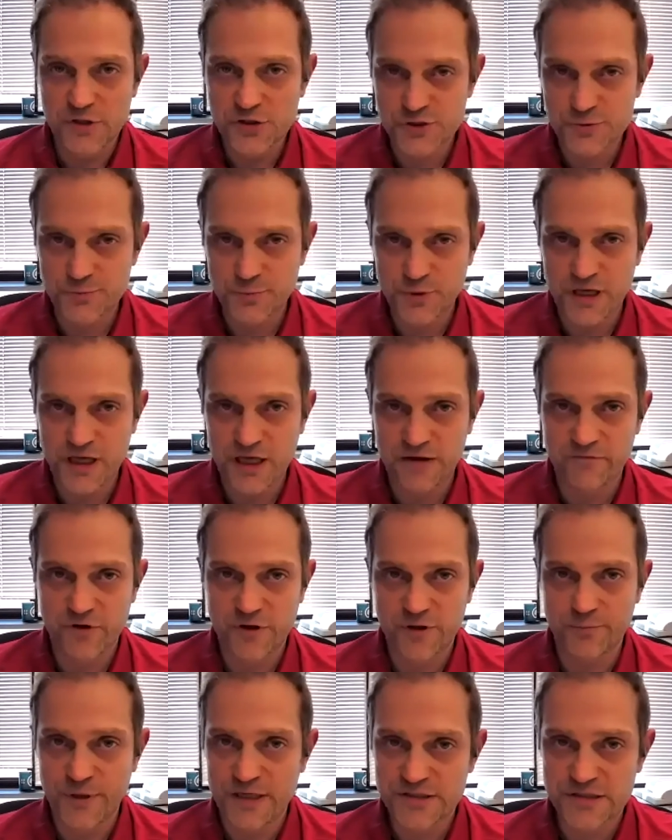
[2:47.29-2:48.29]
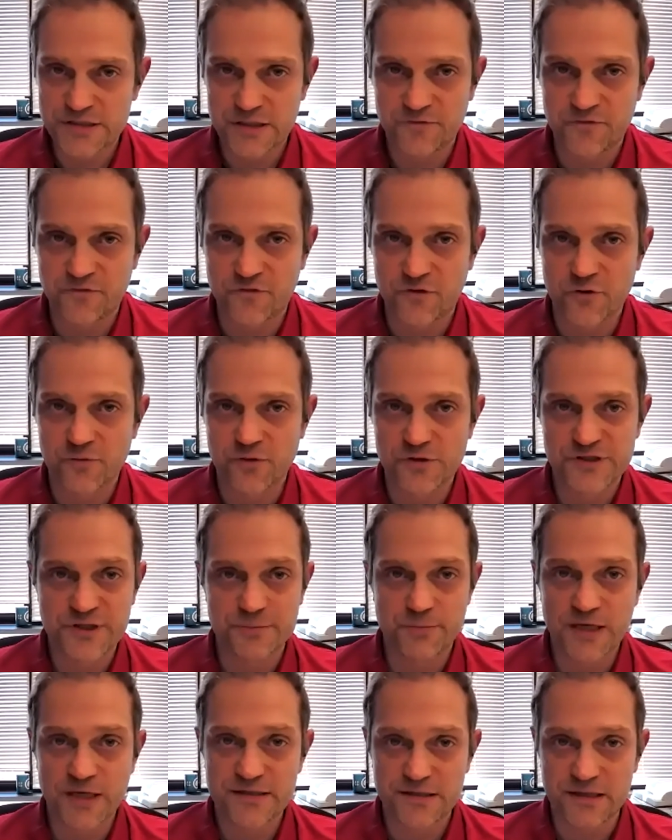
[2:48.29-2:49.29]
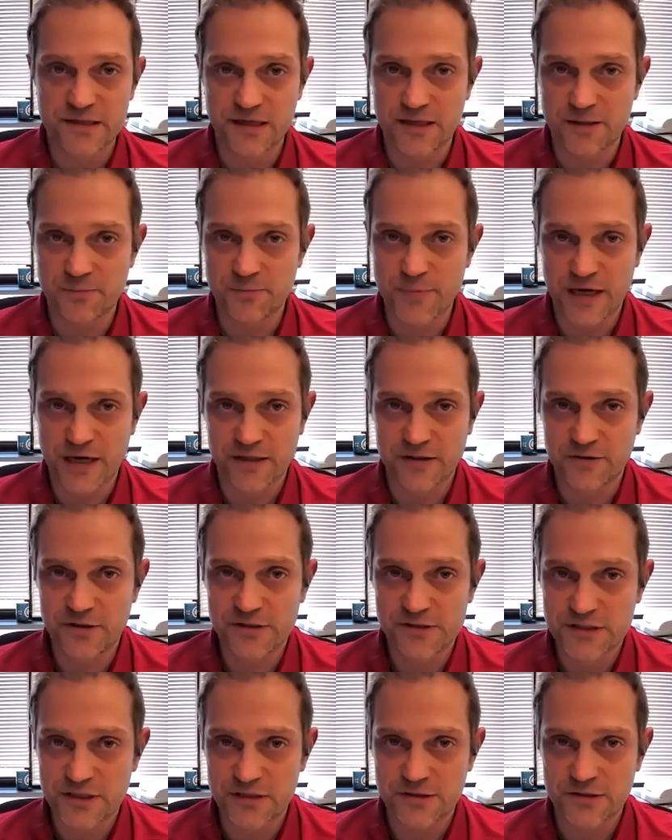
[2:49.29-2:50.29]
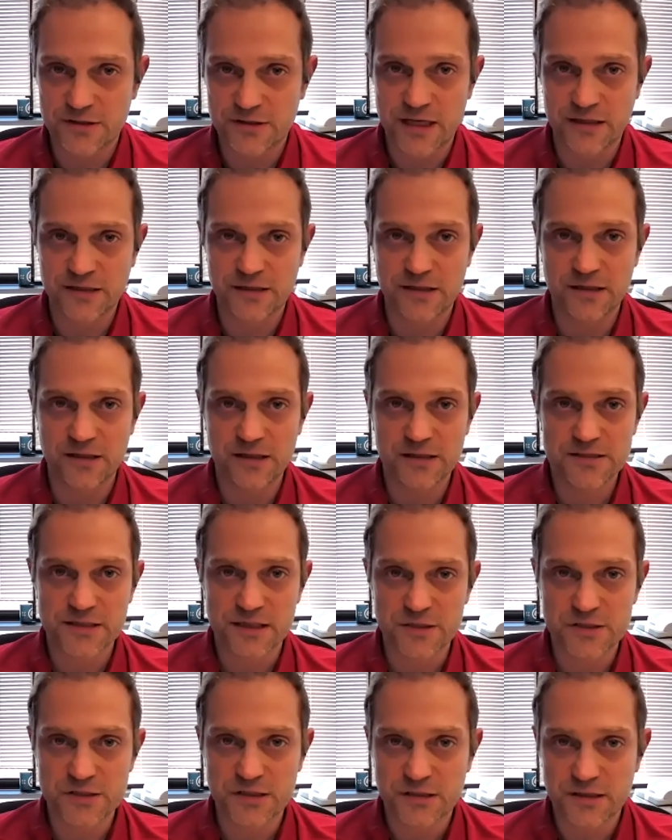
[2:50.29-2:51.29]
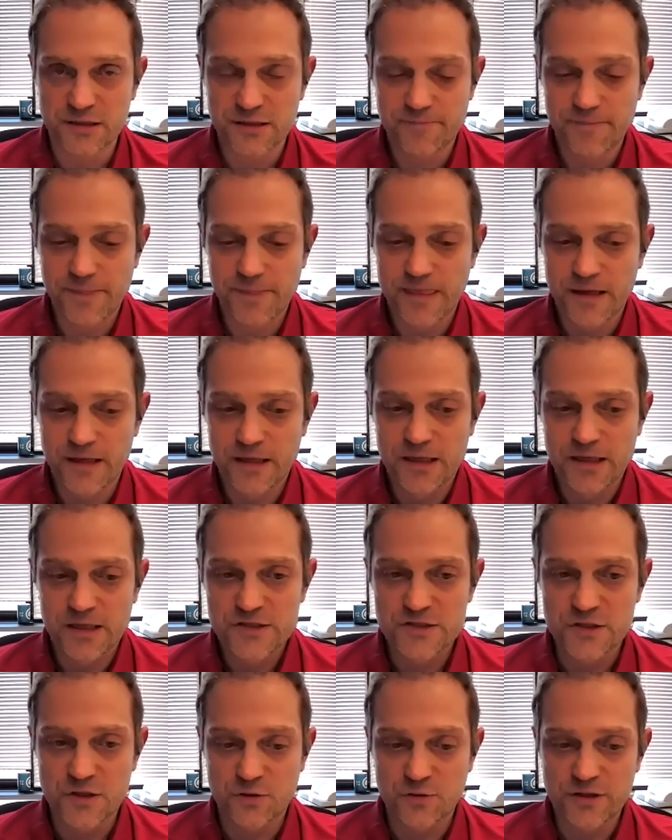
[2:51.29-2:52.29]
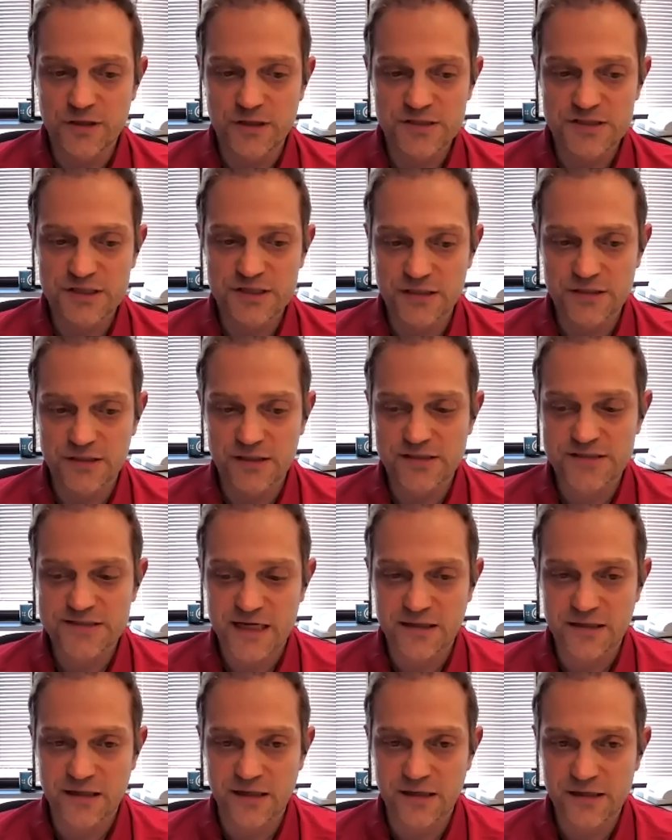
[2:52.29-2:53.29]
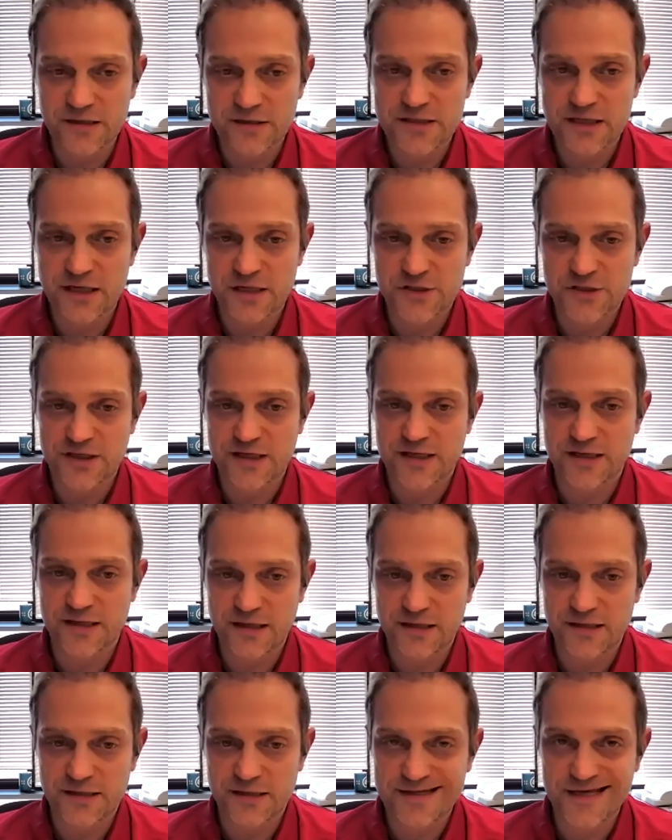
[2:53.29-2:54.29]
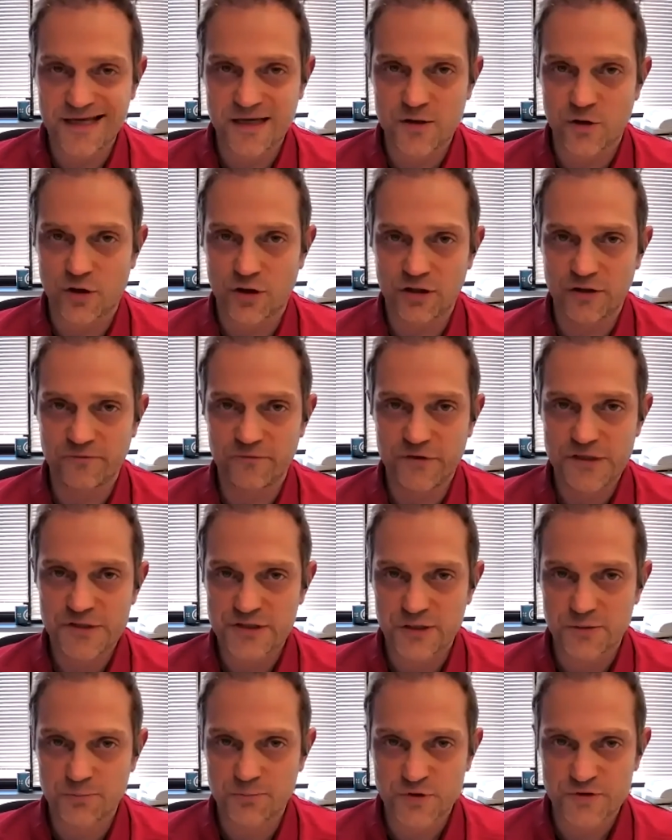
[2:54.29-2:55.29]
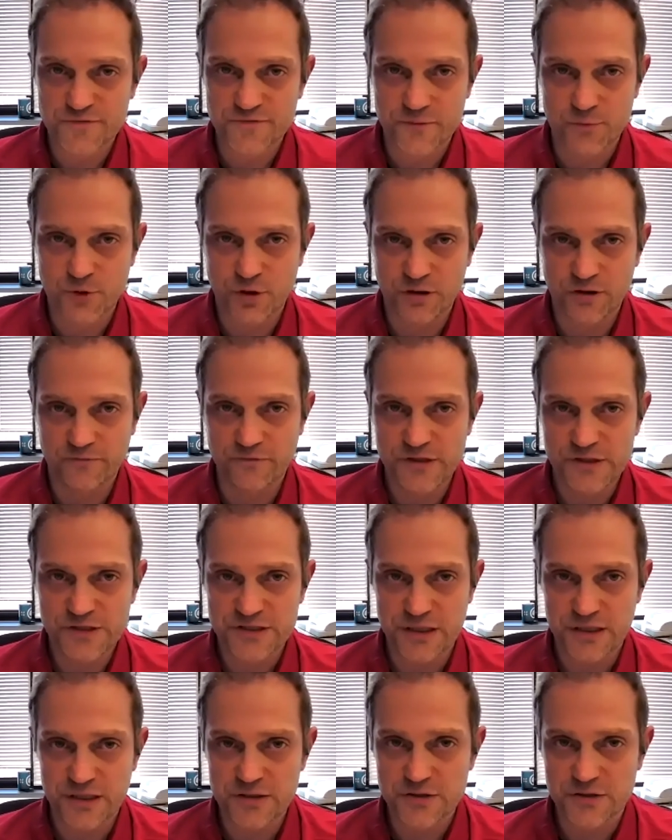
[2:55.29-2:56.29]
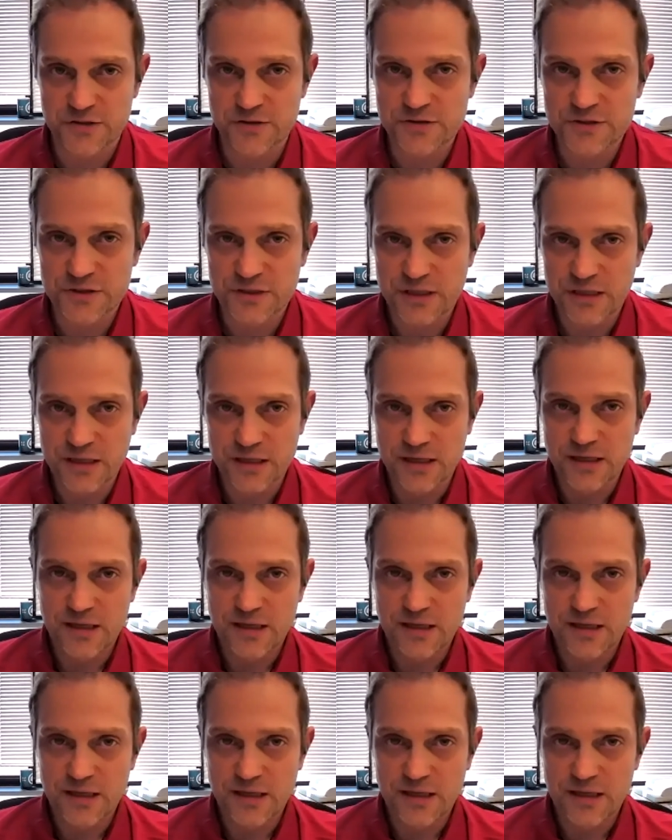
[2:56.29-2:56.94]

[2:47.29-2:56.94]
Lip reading: malicious behavior, it basically forwards the metadata back to the central analytics engine. So the centralized analytics engine can then take all of these inputs from all of these sensors